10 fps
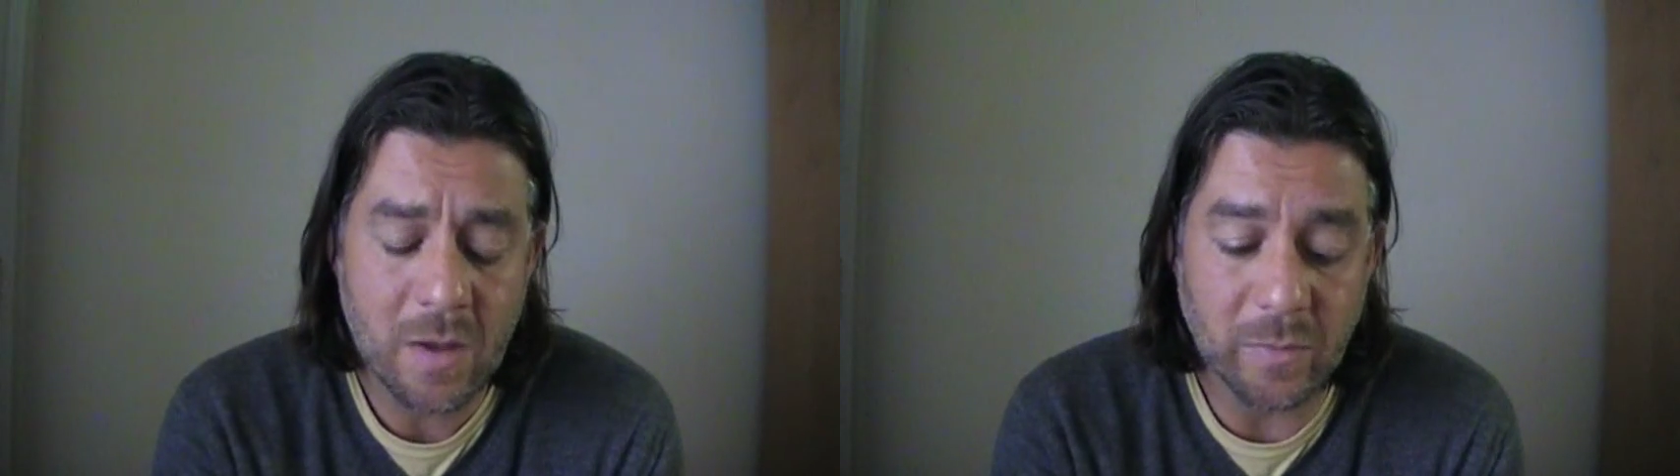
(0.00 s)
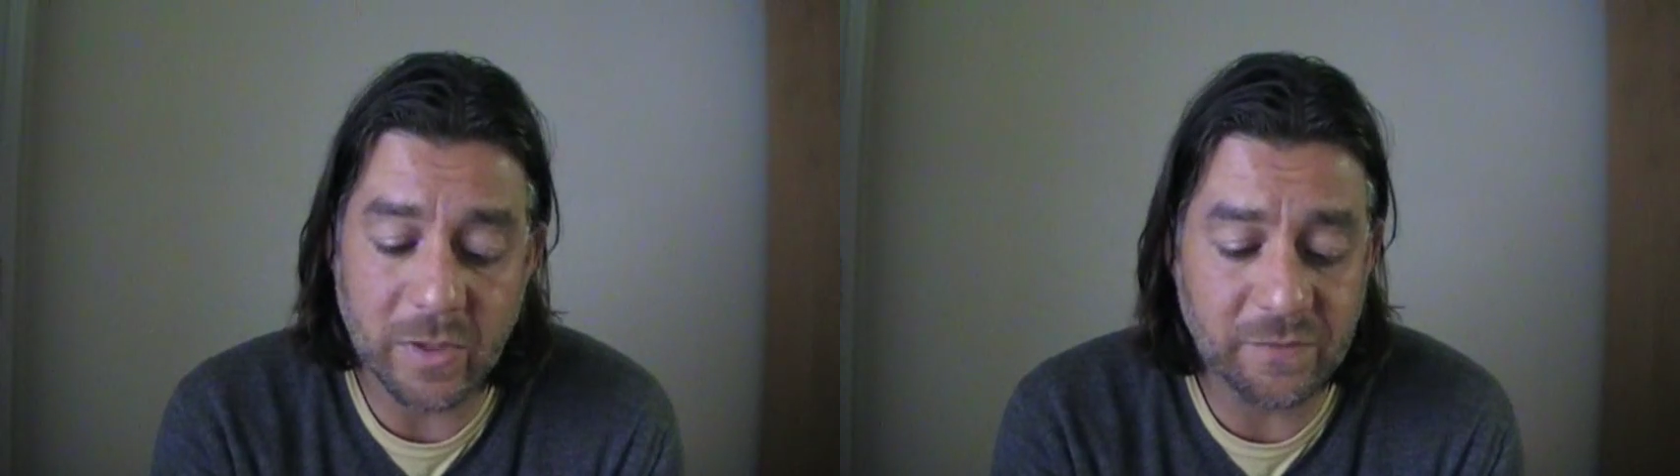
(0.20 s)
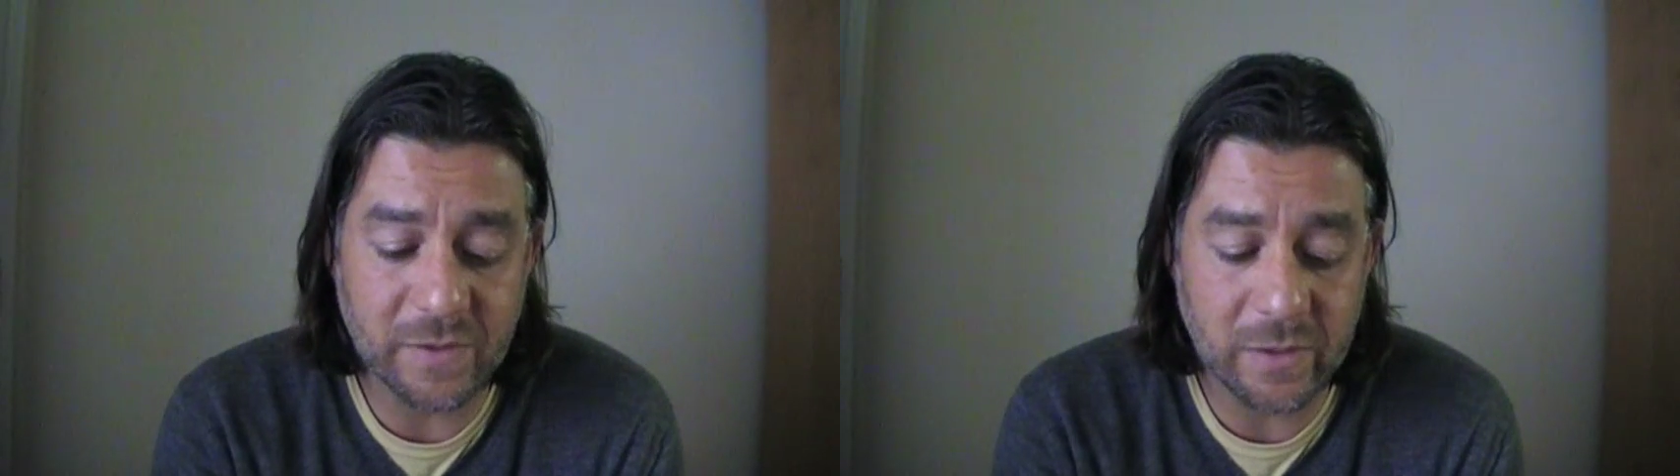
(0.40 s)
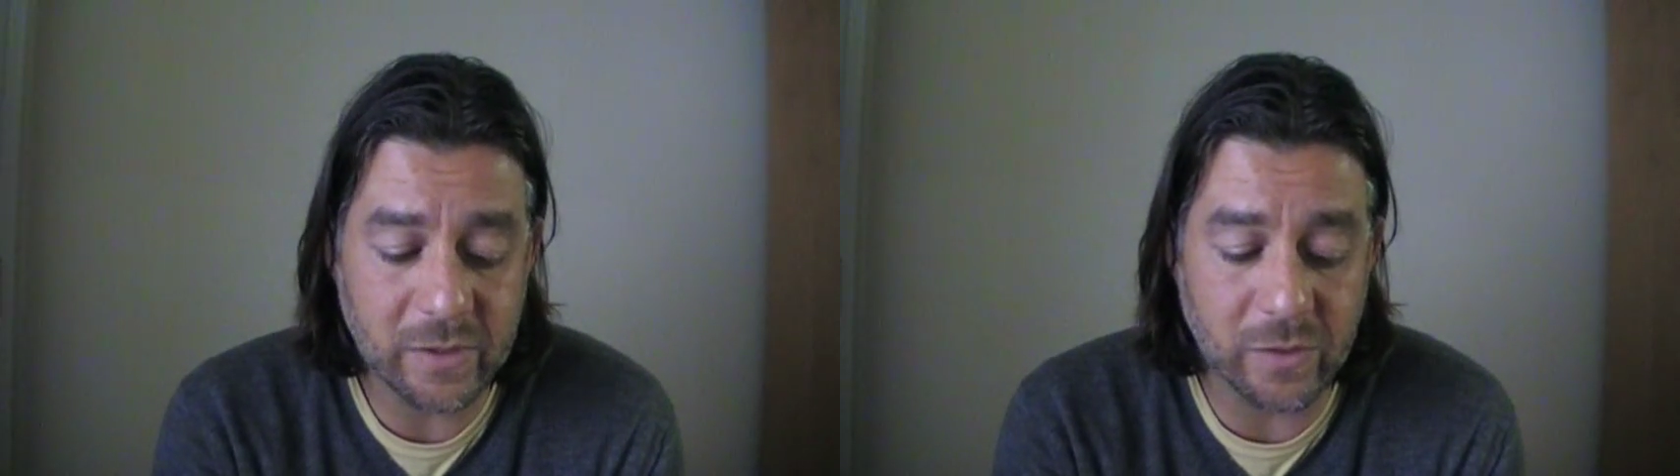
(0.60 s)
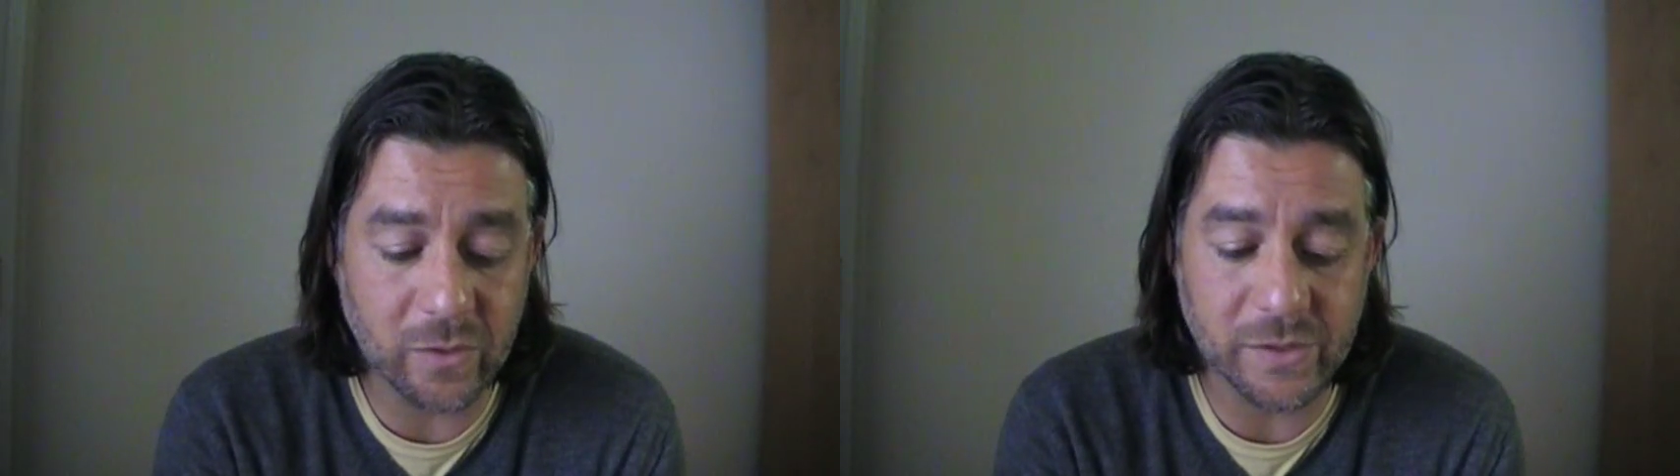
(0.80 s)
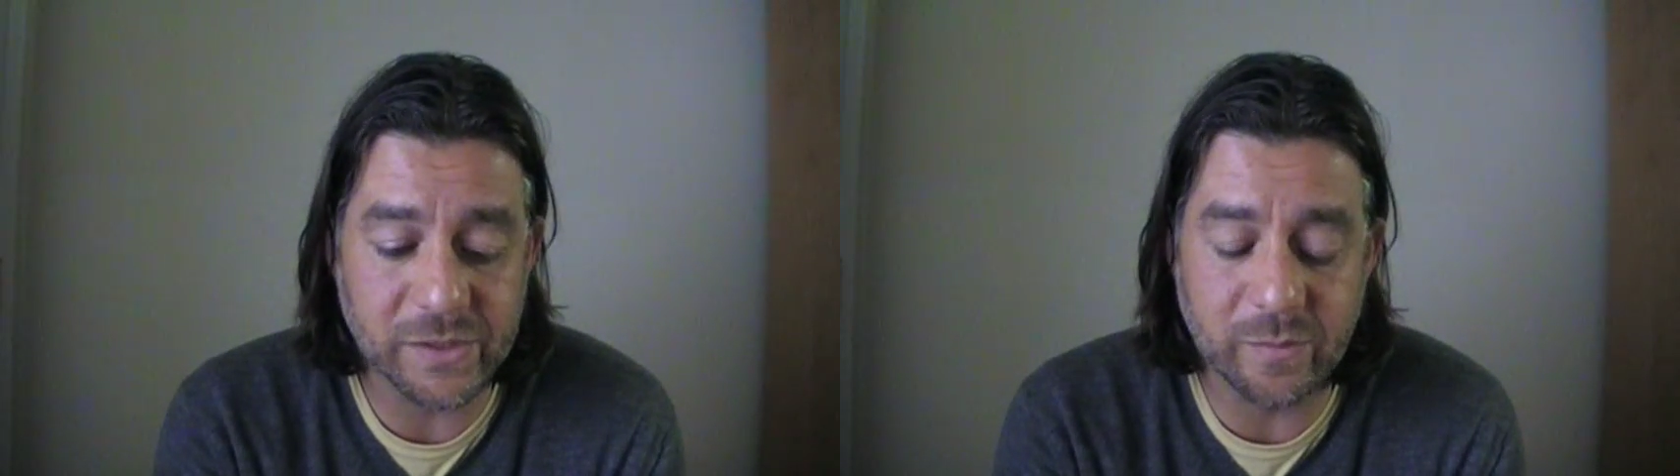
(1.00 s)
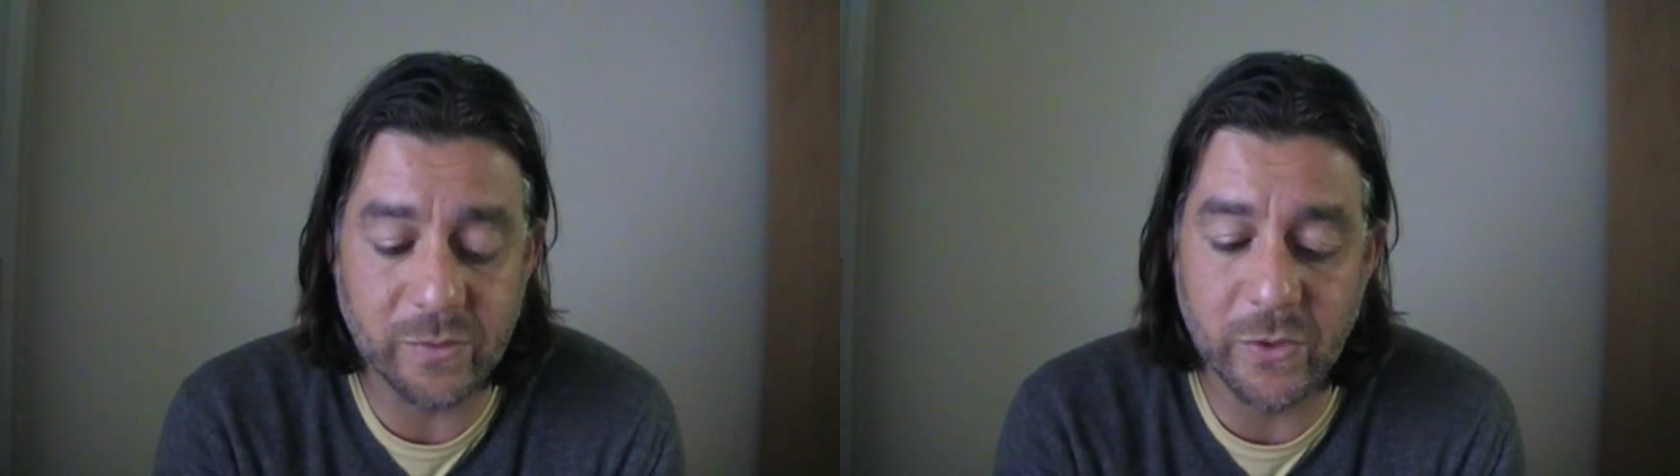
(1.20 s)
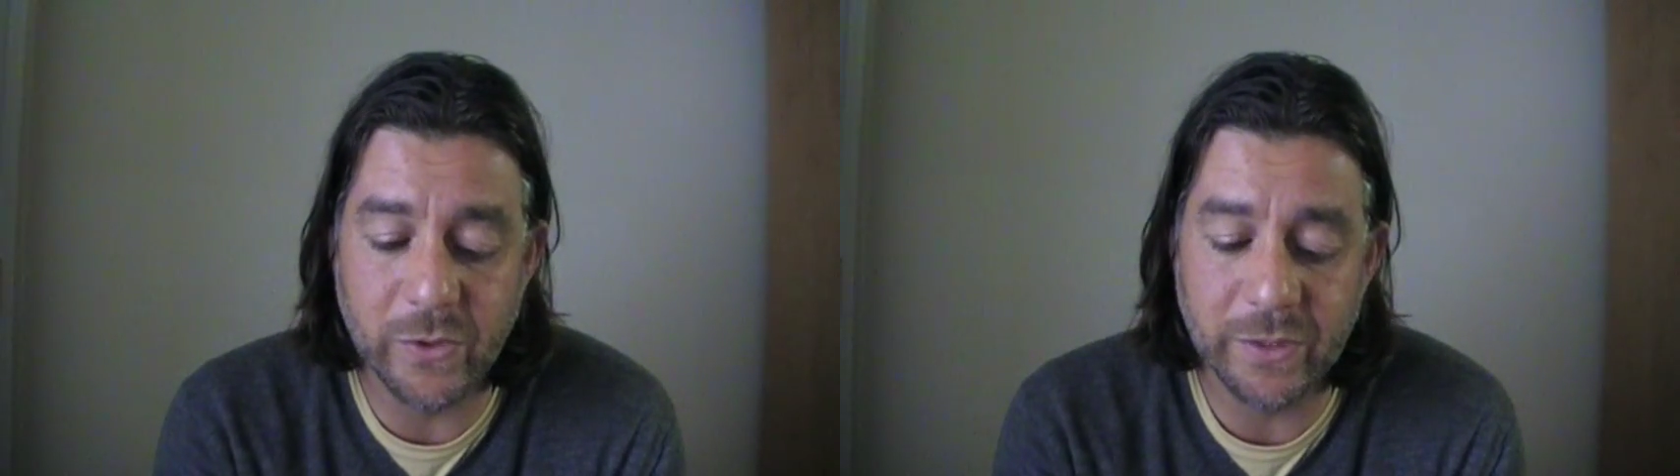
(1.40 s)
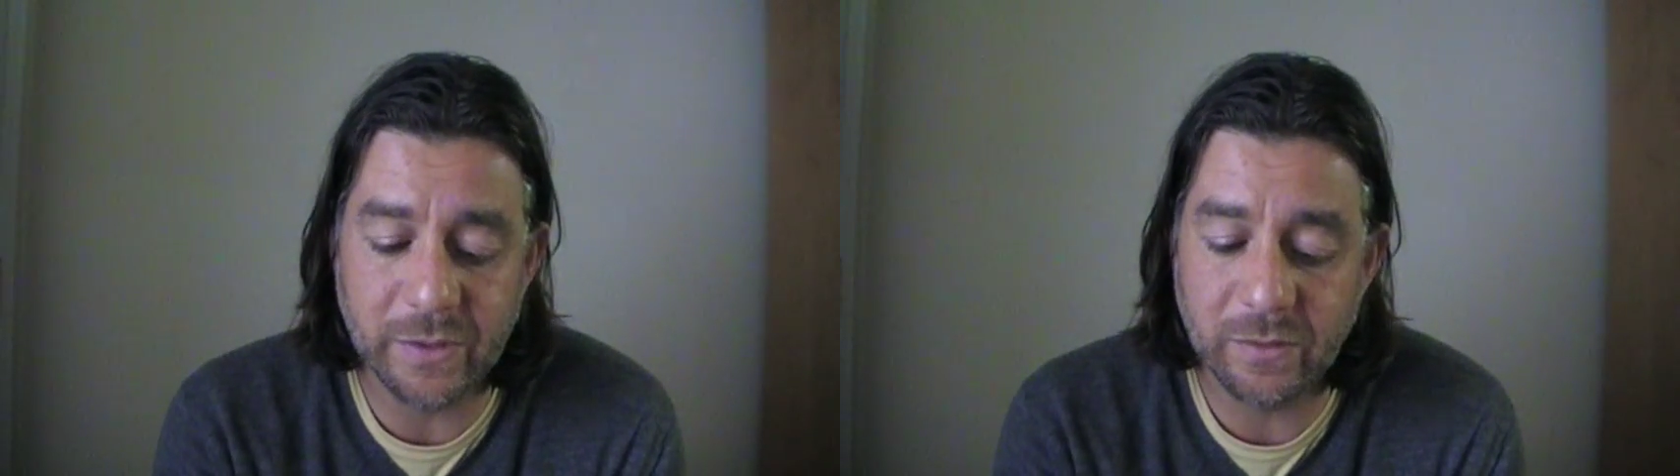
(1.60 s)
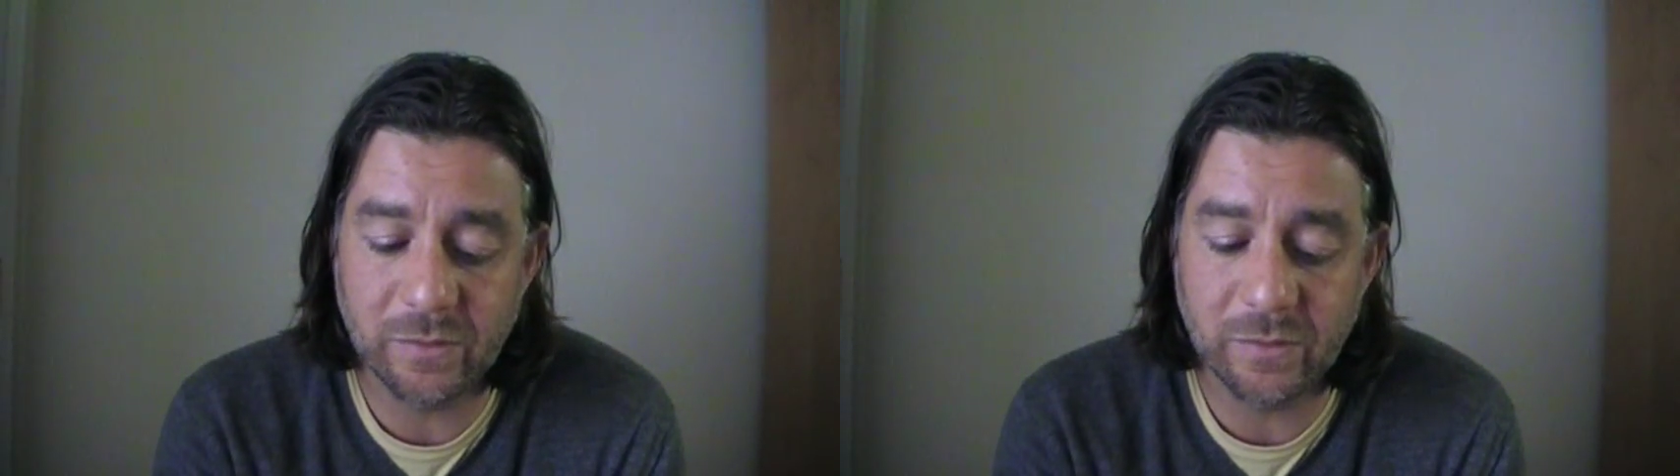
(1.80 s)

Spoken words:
But if you look across the board,